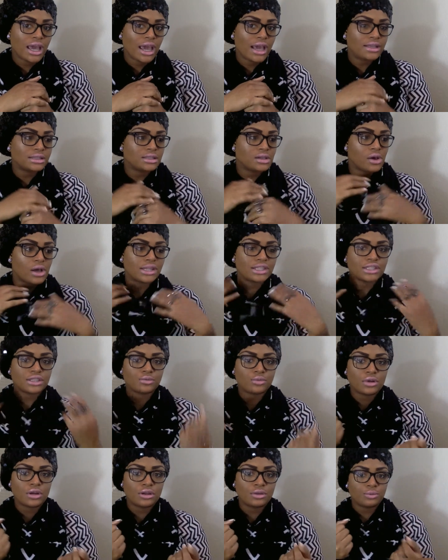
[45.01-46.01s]
and so I just
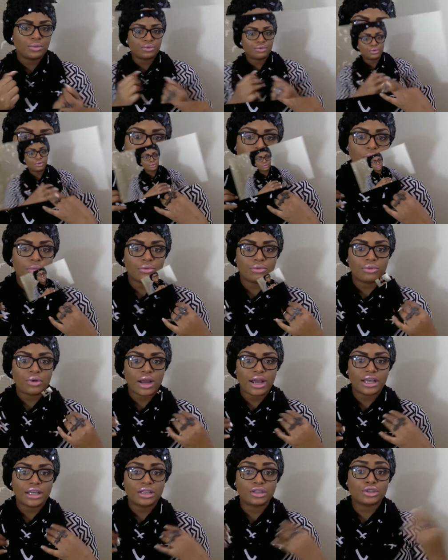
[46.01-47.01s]
want to review this before
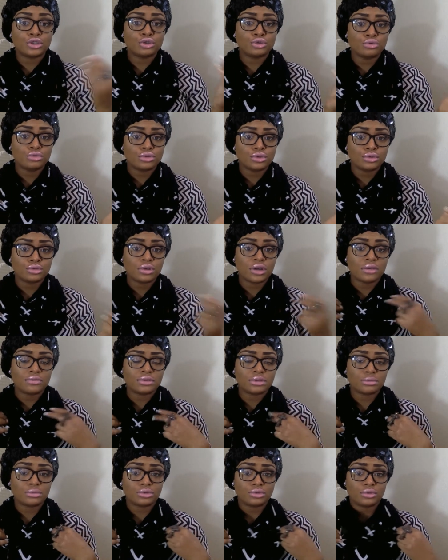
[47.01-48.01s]
I get too, too
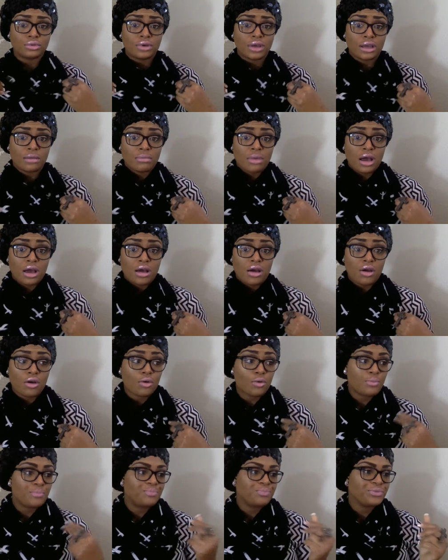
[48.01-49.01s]
comfortable in my
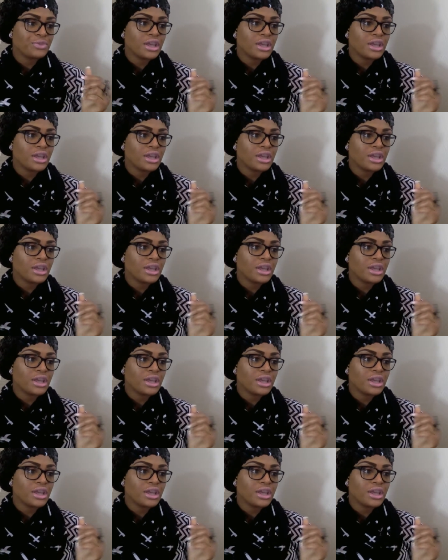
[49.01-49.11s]
home.